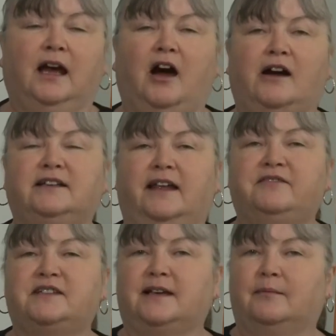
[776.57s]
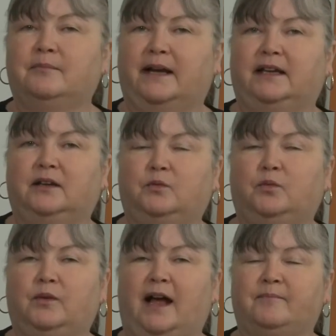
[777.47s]
I'd left some money
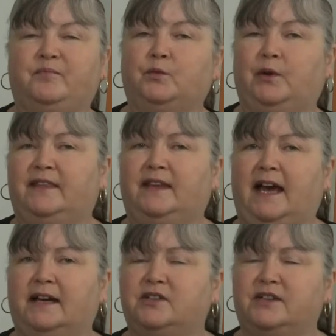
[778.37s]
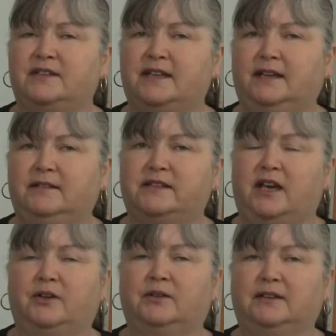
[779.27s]
with the agency,
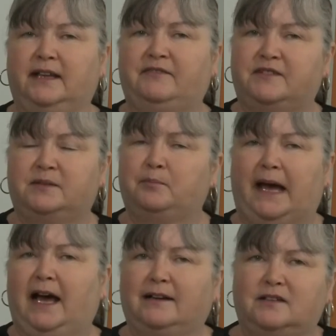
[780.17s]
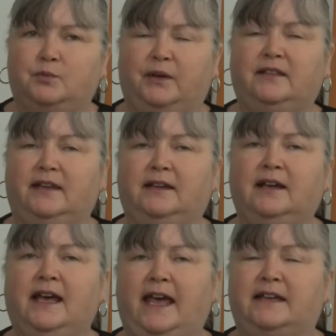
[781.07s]
so left it parked with the
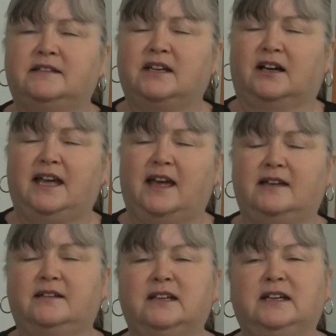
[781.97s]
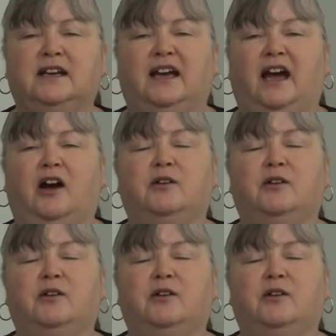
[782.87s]
NDIA. I